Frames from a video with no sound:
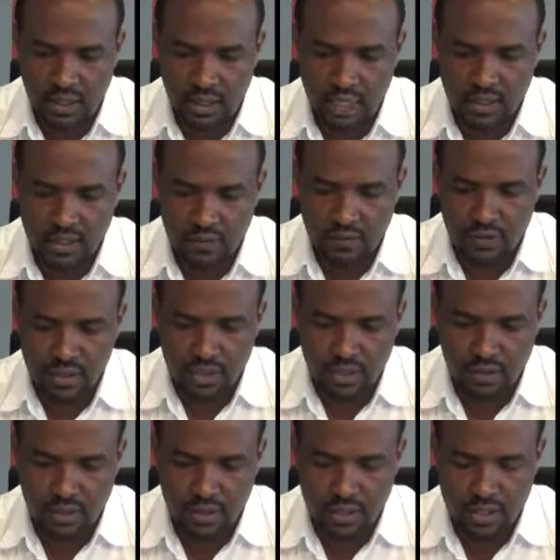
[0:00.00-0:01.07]
Large
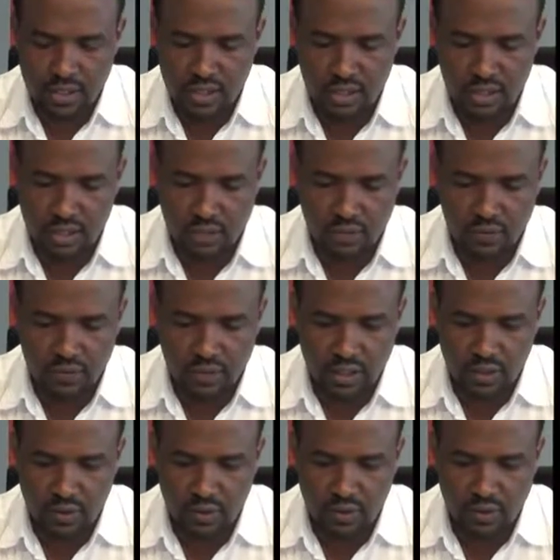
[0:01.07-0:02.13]
investment in single
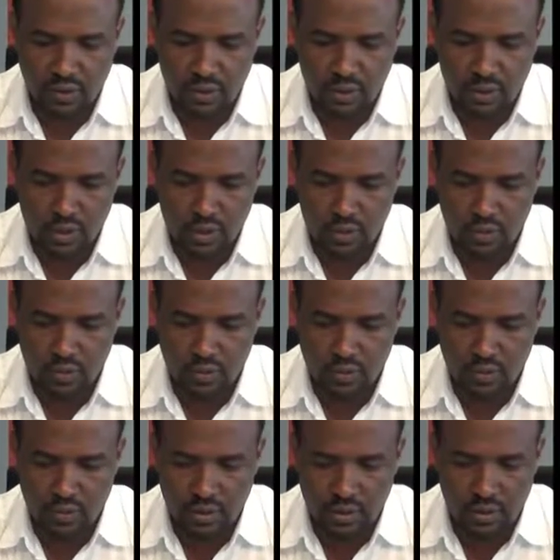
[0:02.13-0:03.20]
offtake, often with long
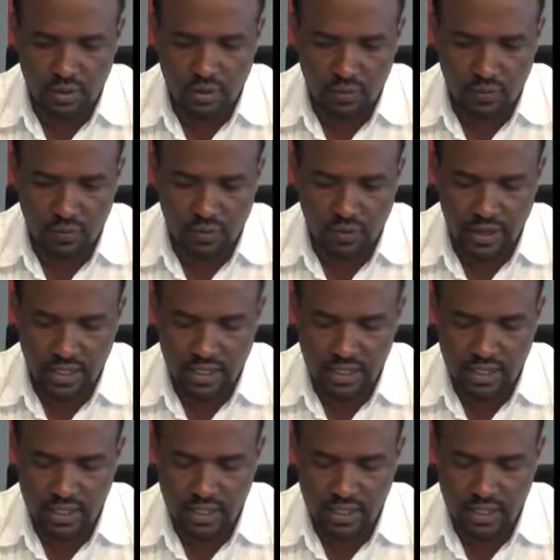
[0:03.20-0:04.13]
conveyance